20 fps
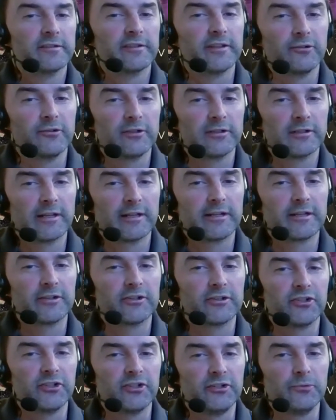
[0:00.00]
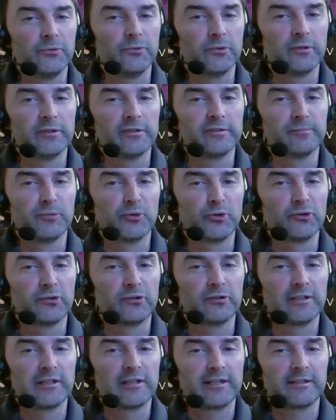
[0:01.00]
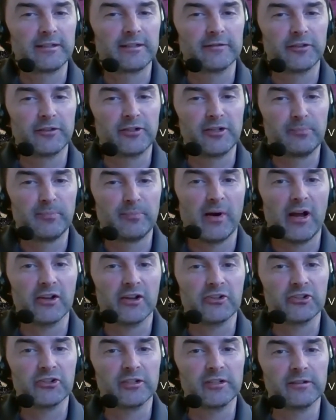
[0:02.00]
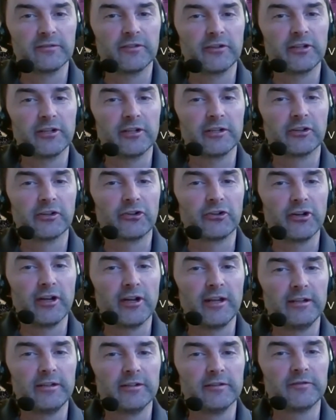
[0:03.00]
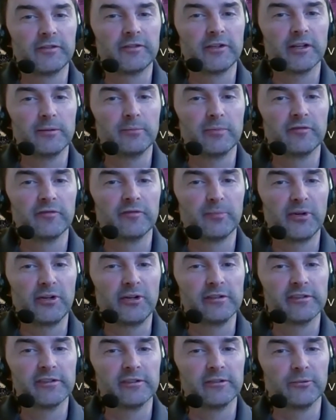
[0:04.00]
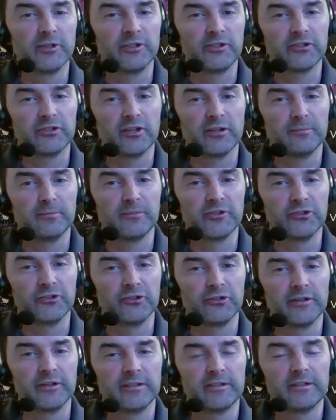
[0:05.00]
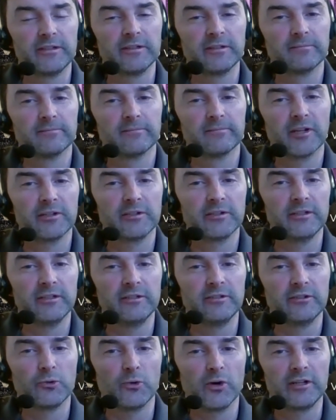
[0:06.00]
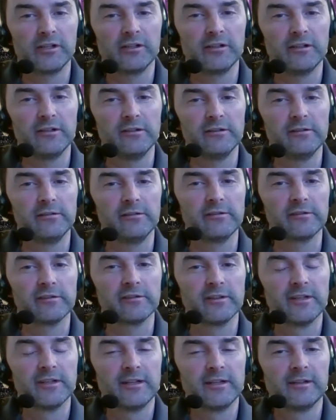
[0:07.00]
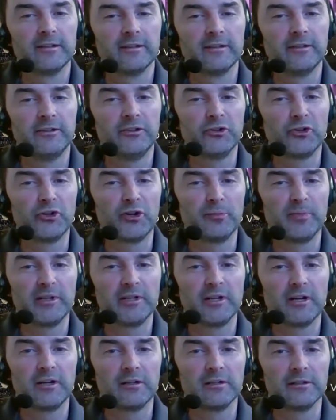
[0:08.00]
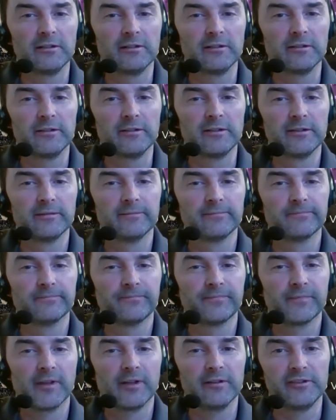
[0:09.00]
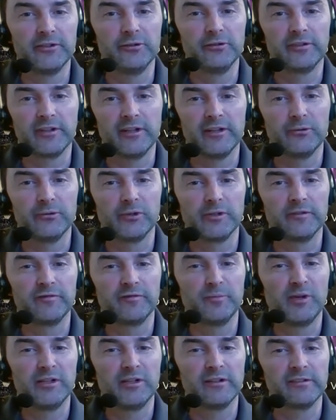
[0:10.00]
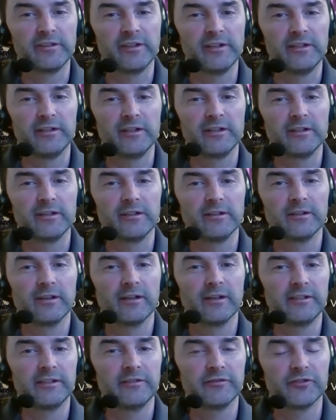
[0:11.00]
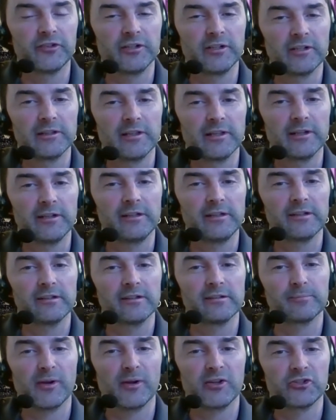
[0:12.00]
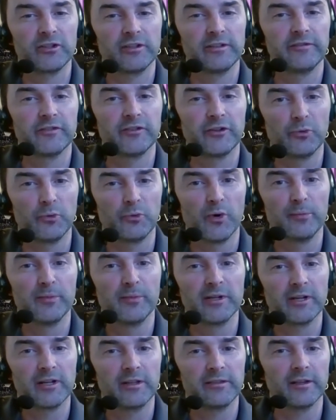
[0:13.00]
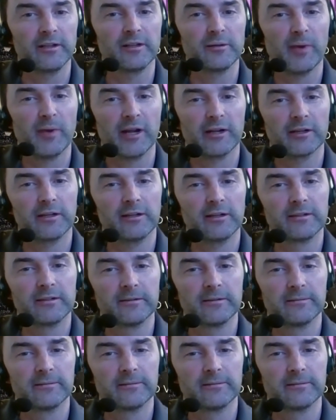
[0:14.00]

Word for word: sound like she was more like a very passionate, very creative yeah. type of person, which I'm sure in 1920s Europe and Ireland, as you say, would have been seen in a, a different light, especially for a woman, I think, back then.